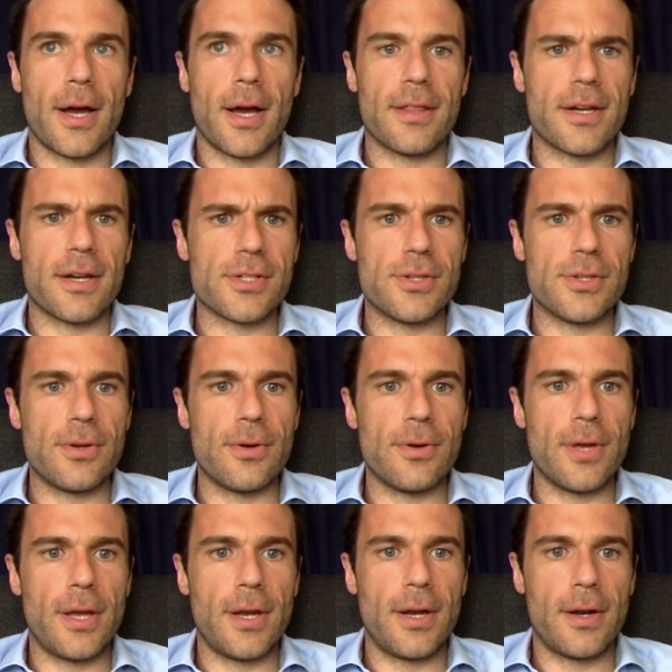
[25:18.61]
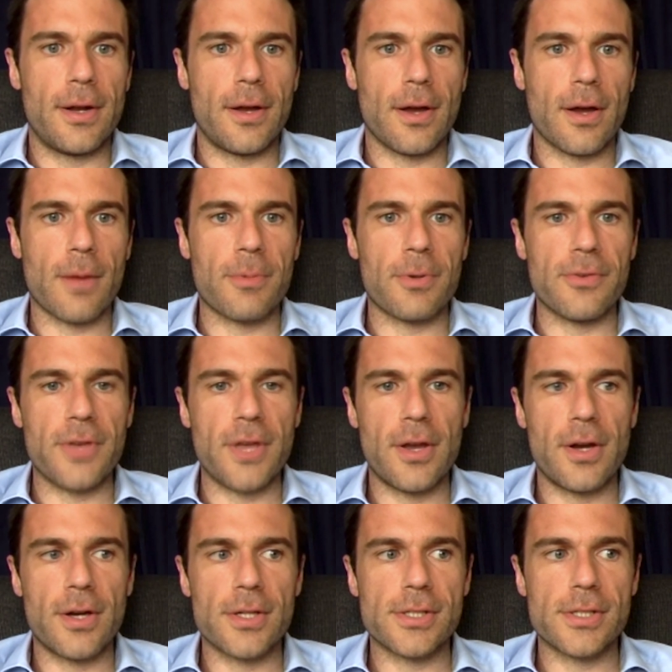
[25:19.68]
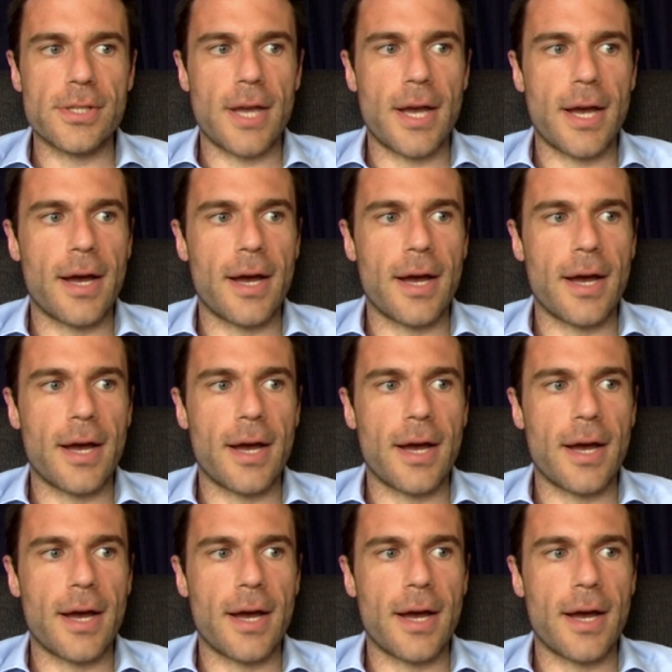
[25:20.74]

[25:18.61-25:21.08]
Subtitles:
that is due in a couple of years.